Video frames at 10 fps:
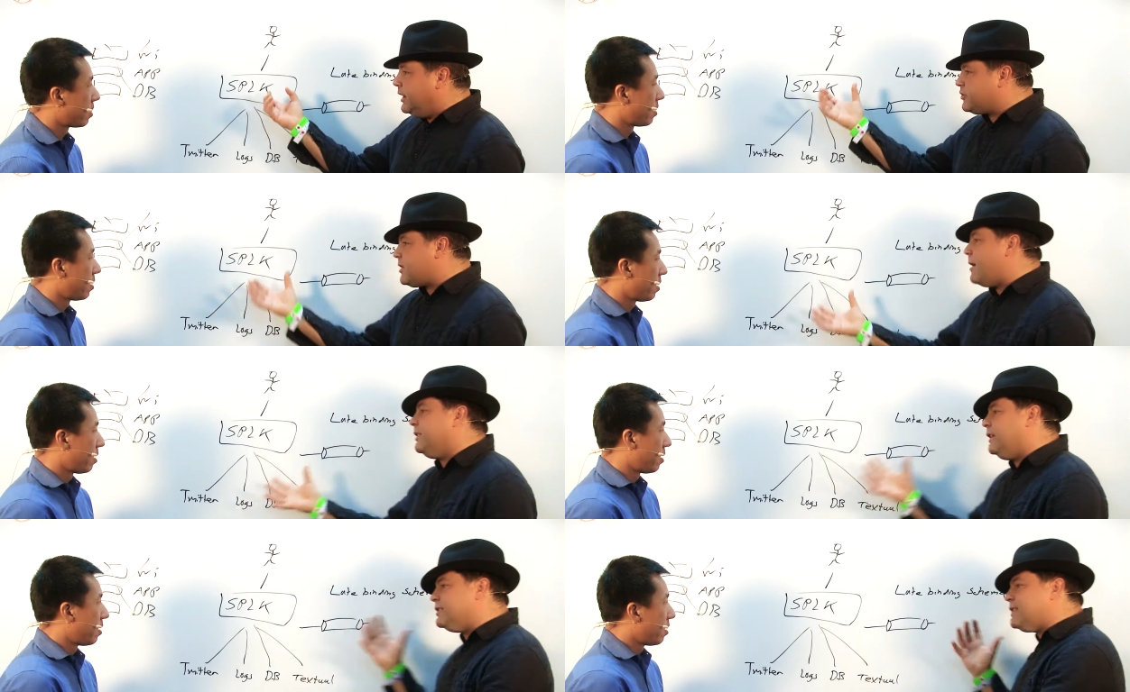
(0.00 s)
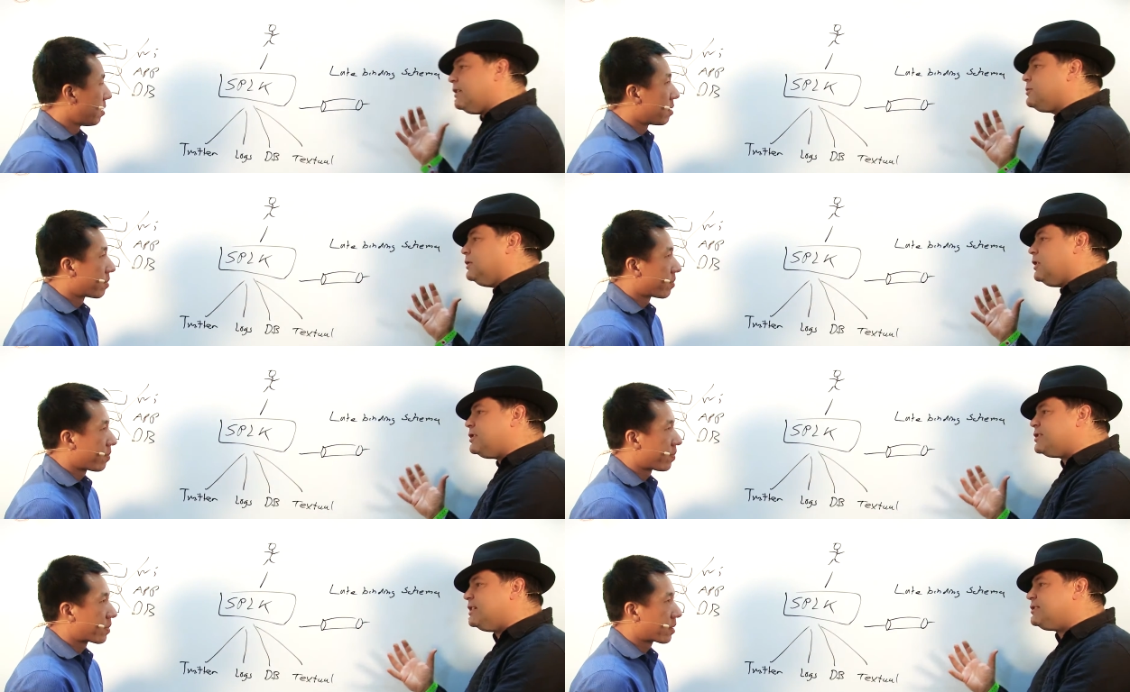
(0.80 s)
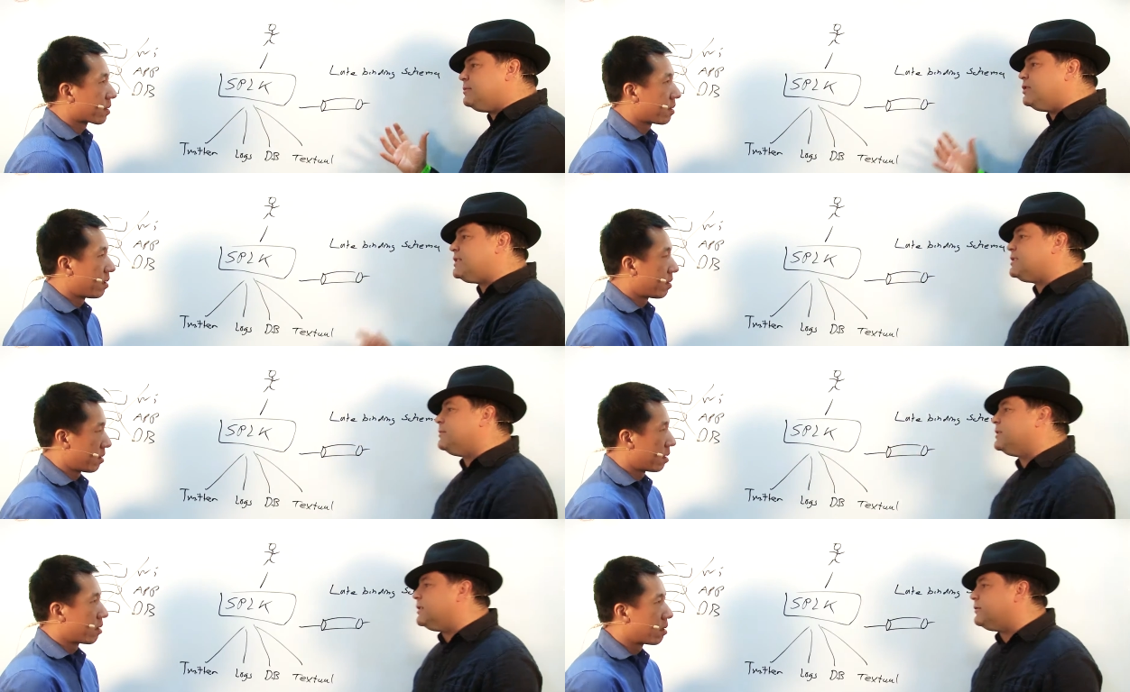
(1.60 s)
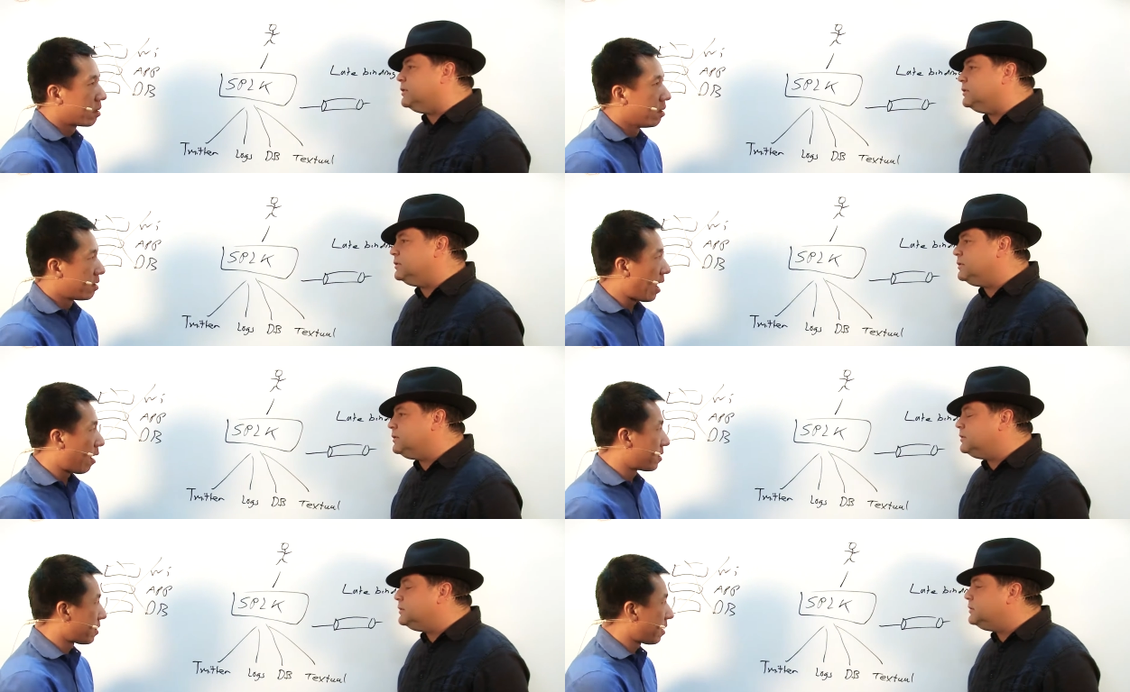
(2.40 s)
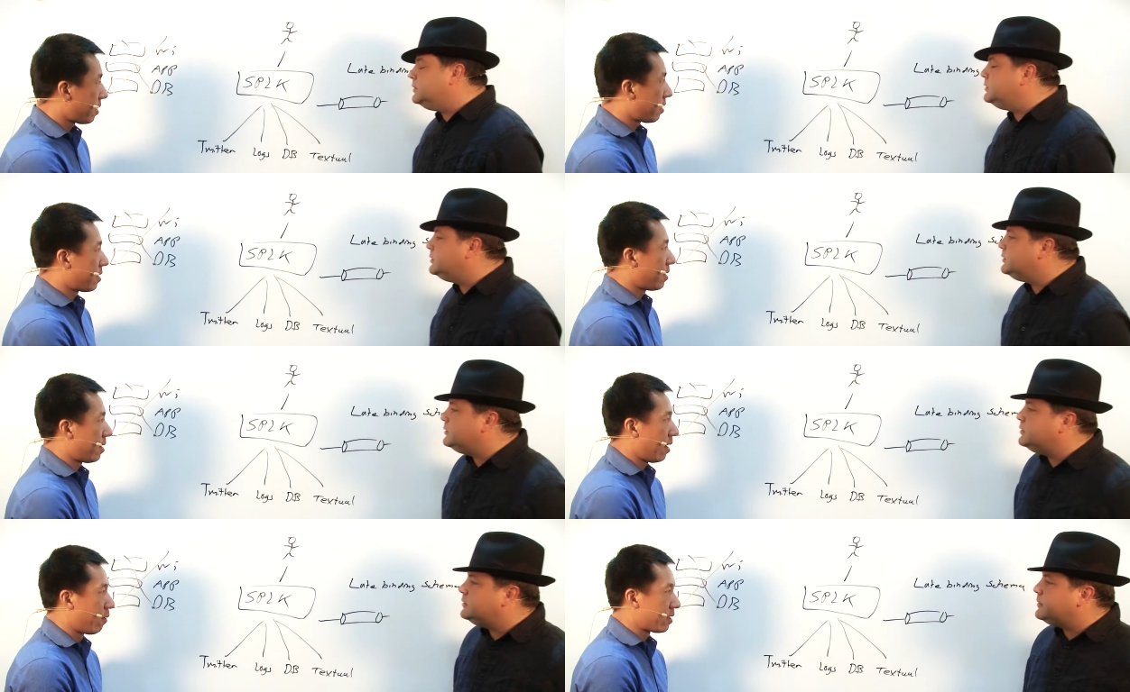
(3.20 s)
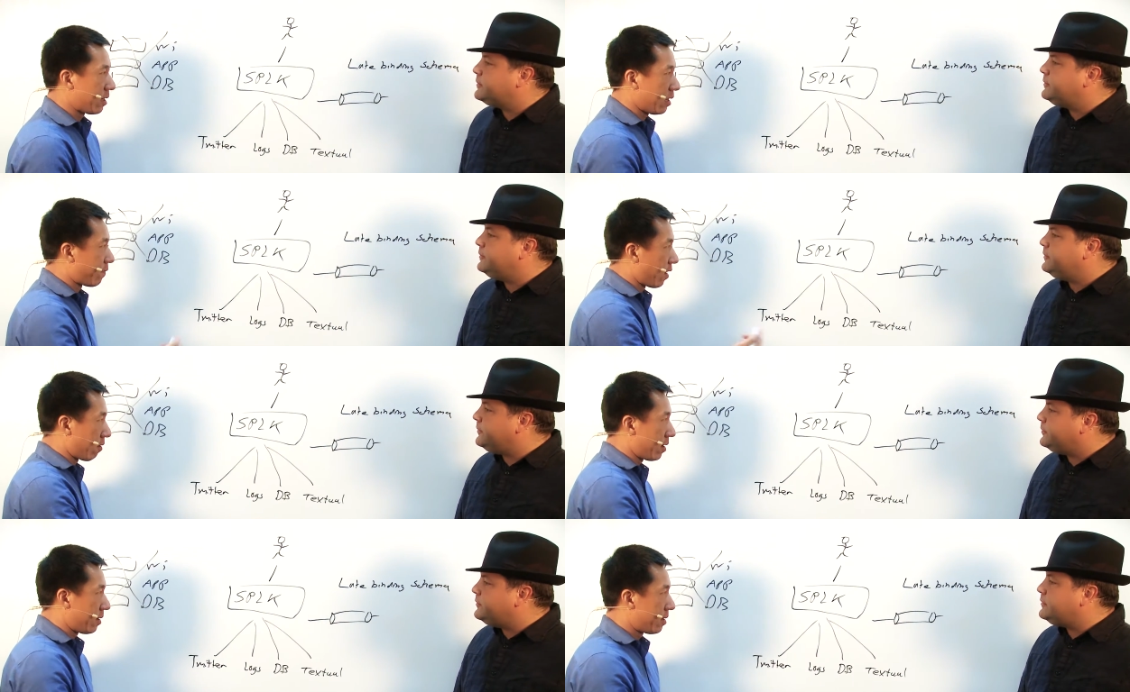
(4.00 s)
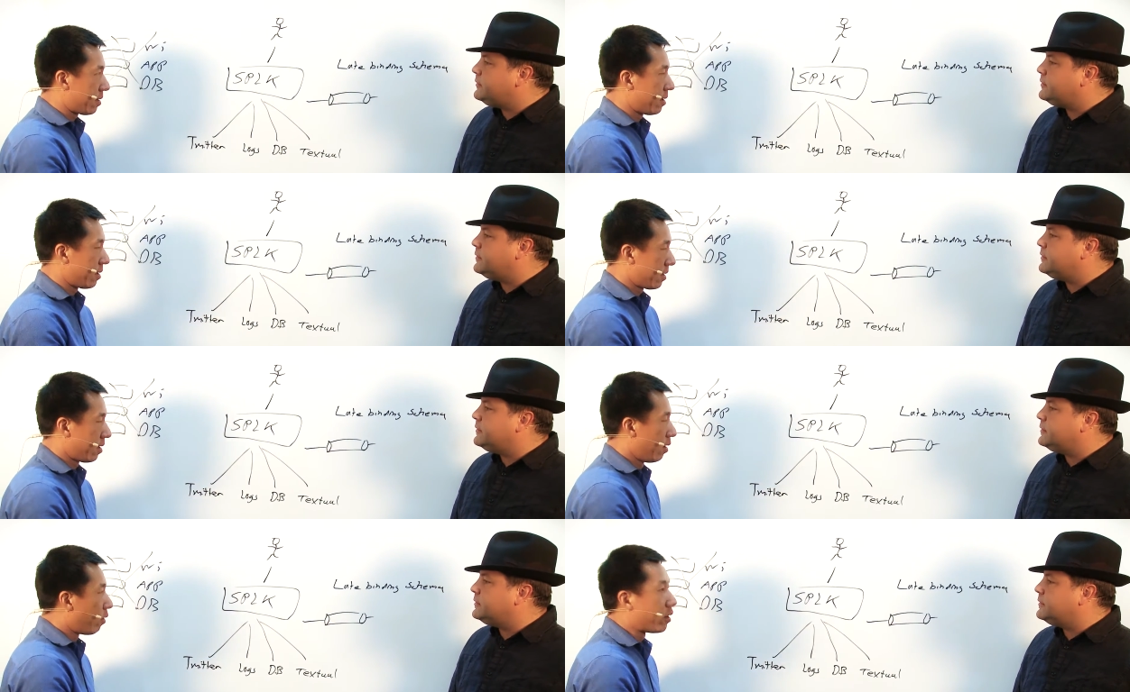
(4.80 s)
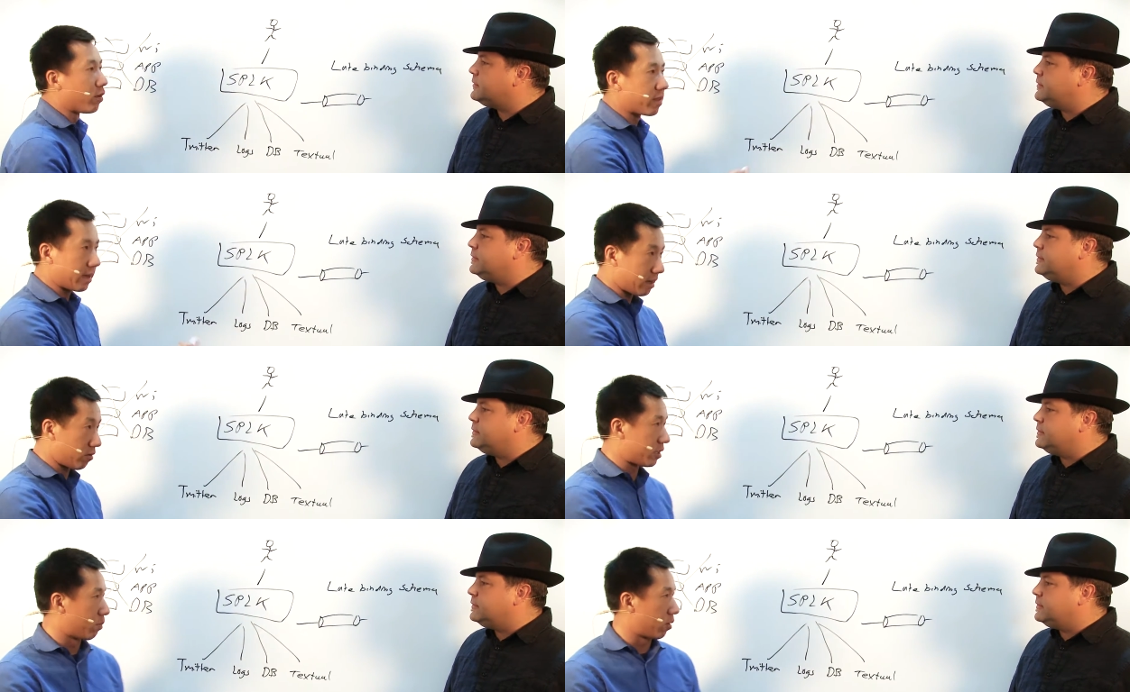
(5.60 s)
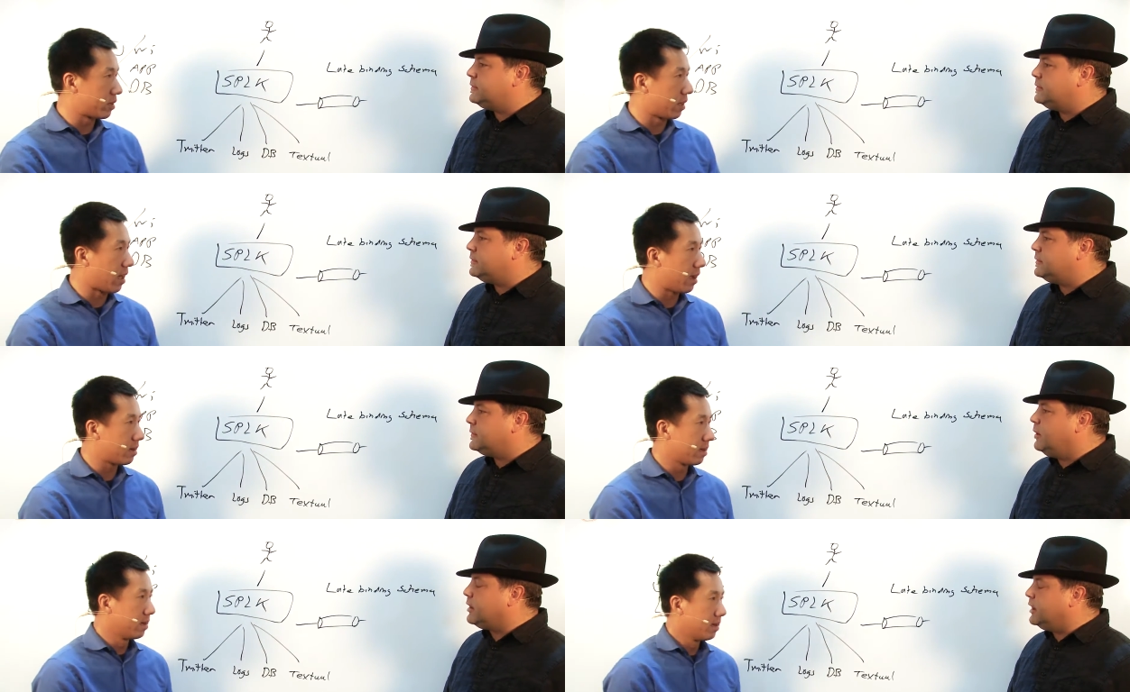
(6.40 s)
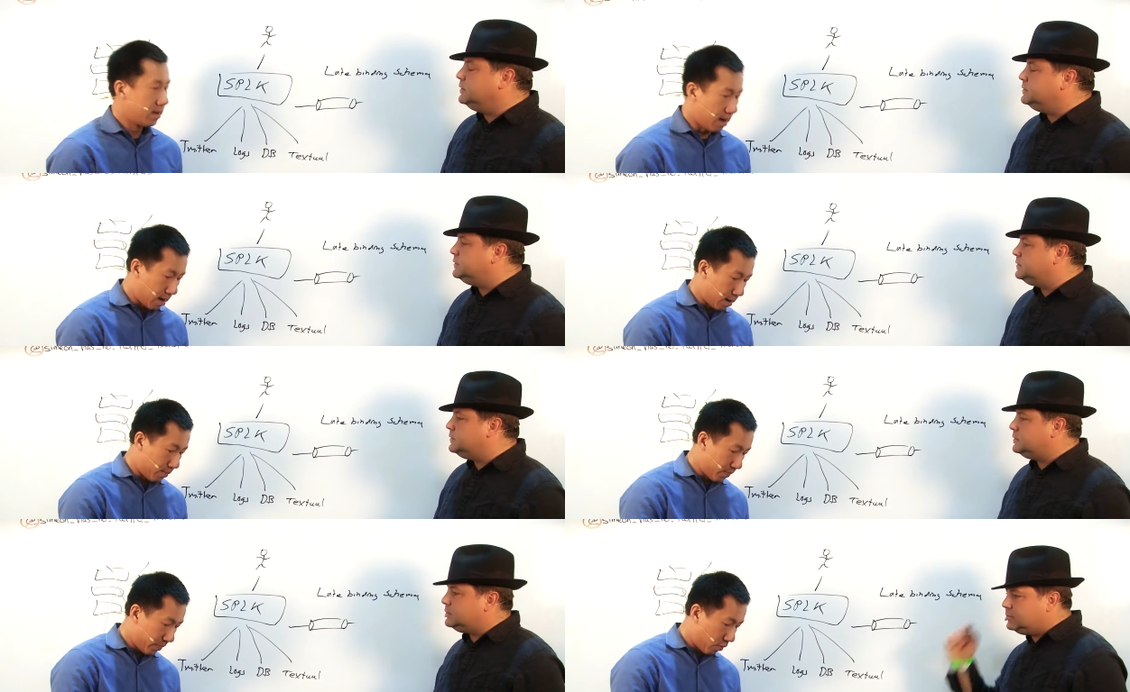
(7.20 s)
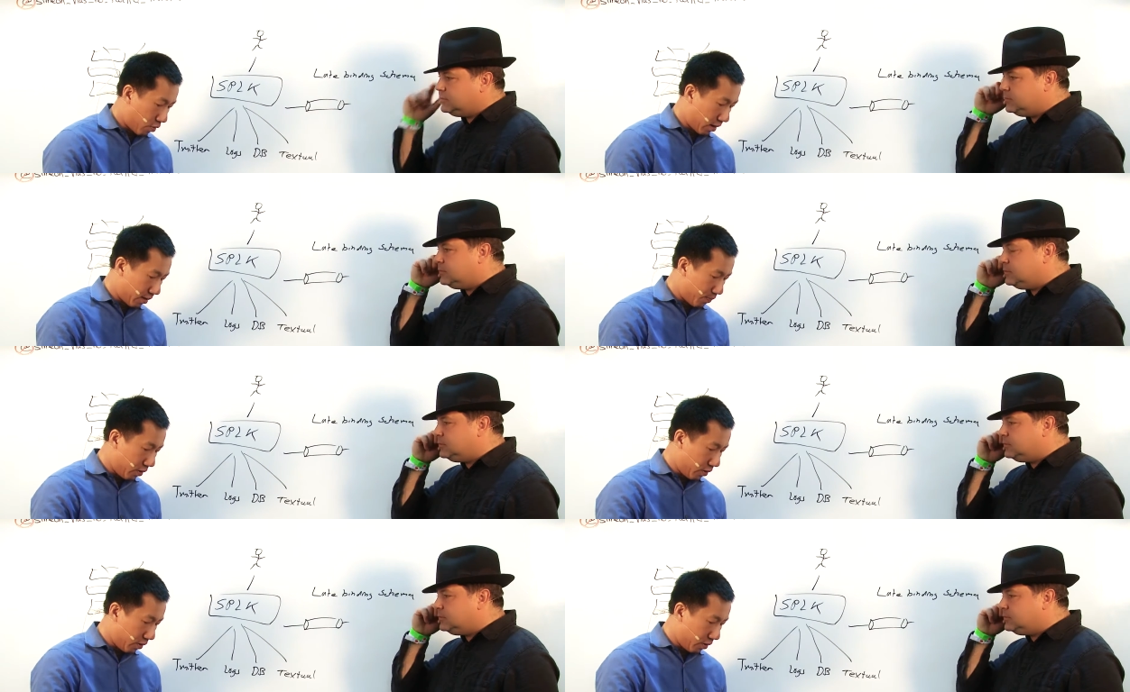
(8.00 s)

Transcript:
Speaker 1: extrapolating this out into a larger system, or is that something different?
Speaker 2: Yeah, I would say it, uh, I would say it's very. We do things that are similar to that. Okay. Um, one of the